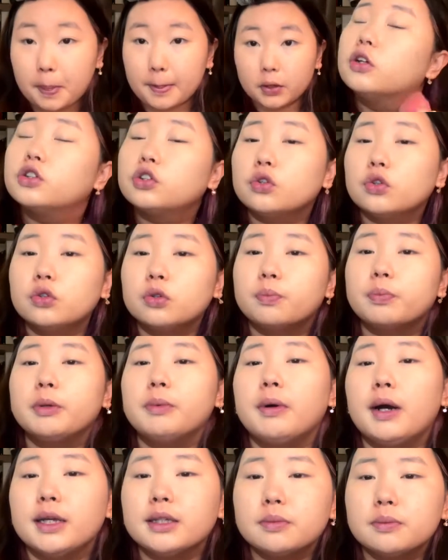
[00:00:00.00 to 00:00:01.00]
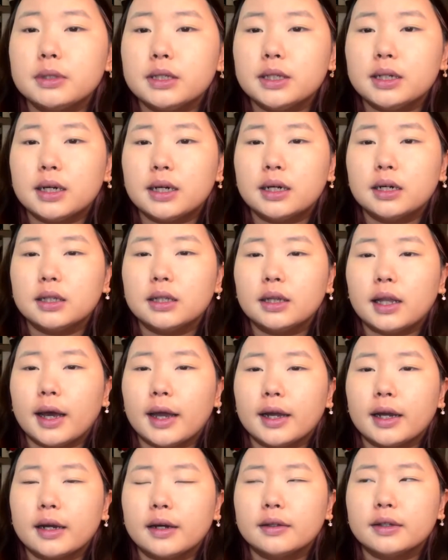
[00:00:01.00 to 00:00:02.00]
So people ask me
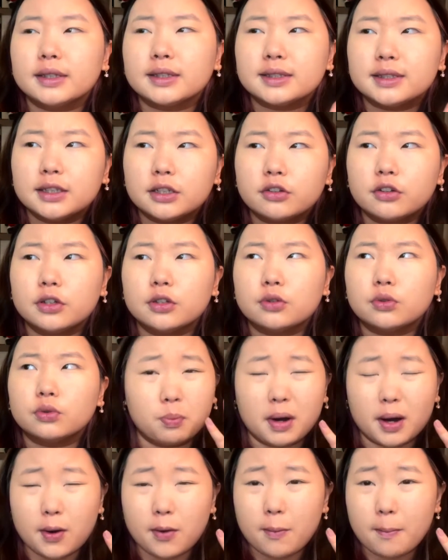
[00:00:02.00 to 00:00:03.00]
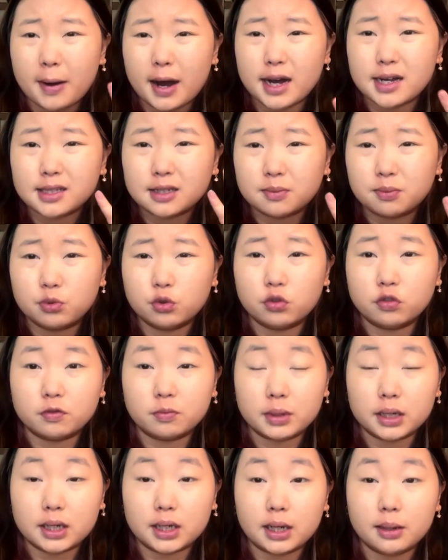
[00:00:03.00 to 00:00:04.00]
like the secret to mauve mask proof
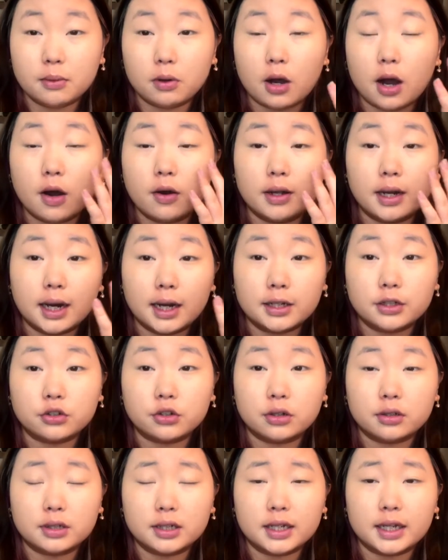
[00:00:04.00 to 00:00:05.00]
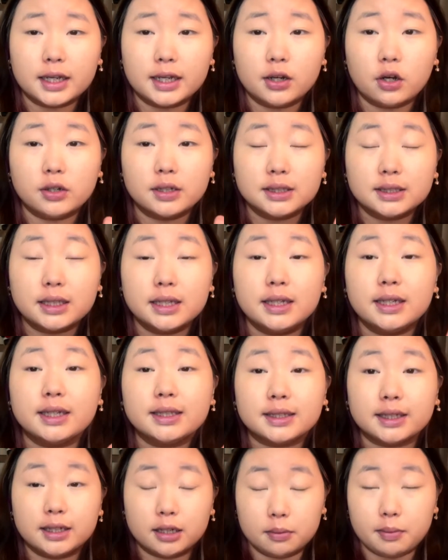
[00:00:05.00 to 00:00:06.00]
makeup or how it lasts throughout the day. Honestly,
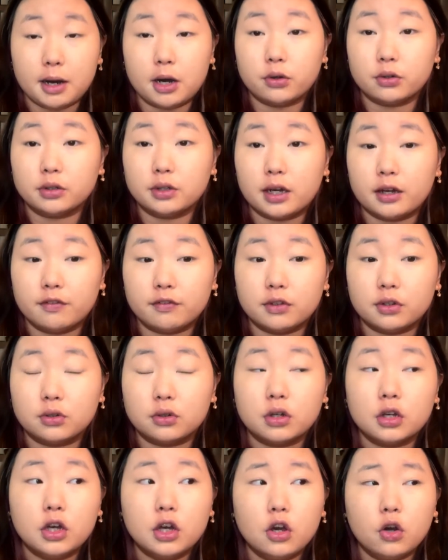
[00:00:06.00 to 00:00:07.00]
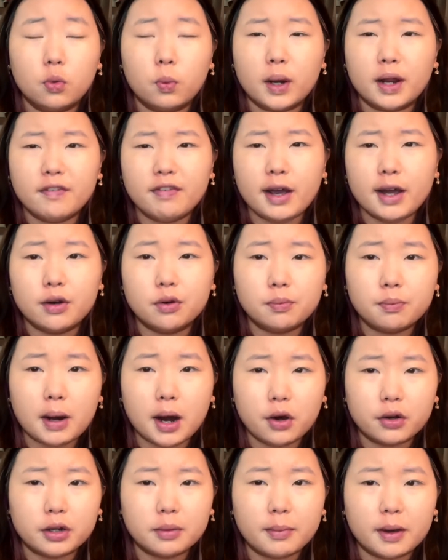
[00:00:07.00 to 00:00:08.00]
it's in the powder, I feel. Whenever I don't
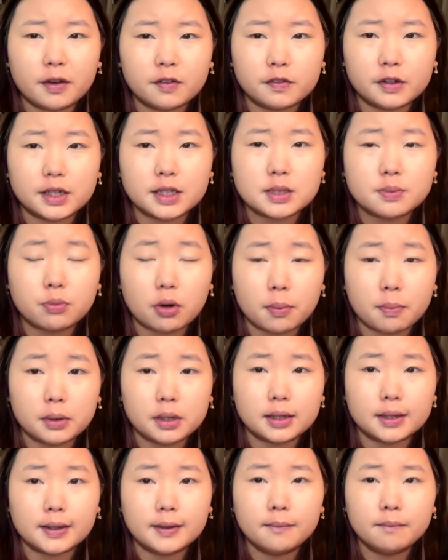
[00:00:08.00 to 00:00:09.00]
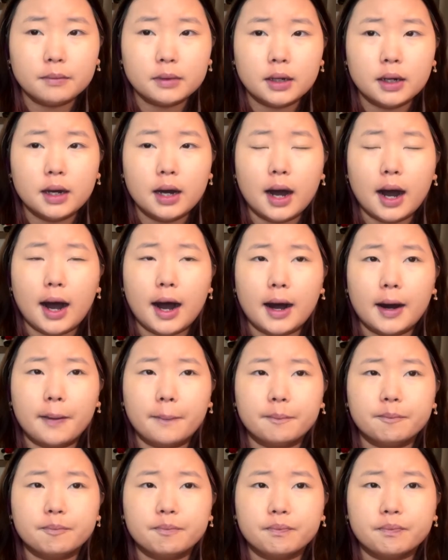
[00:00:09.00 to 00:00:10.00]
powder my face properly,
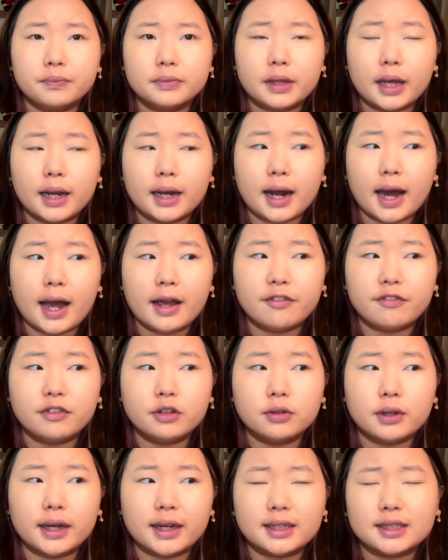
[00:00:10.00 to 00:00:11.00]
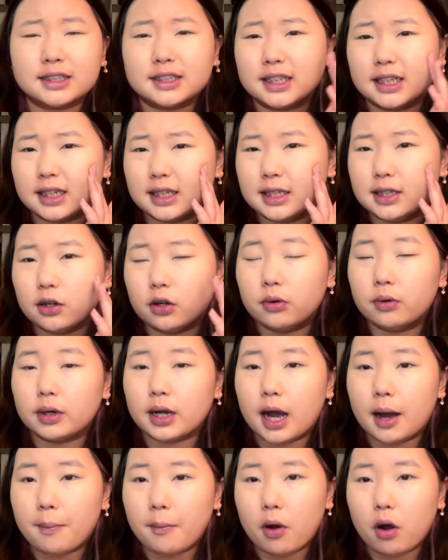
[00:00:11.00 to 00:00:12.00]
then I feel like it's sticky or it will
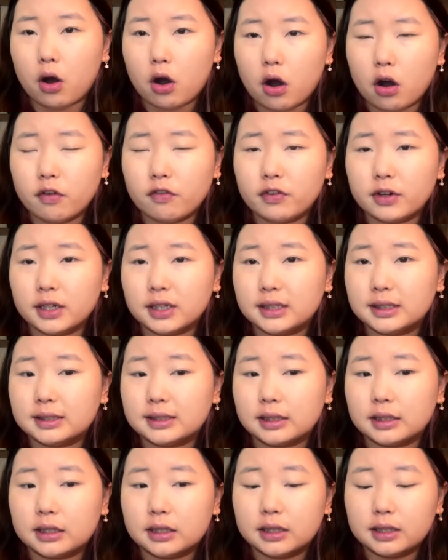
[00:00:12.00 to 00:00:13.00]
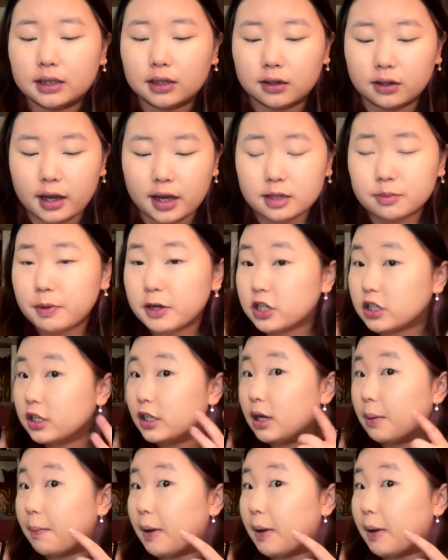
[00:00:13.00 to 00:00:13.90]
come off very easily, especially the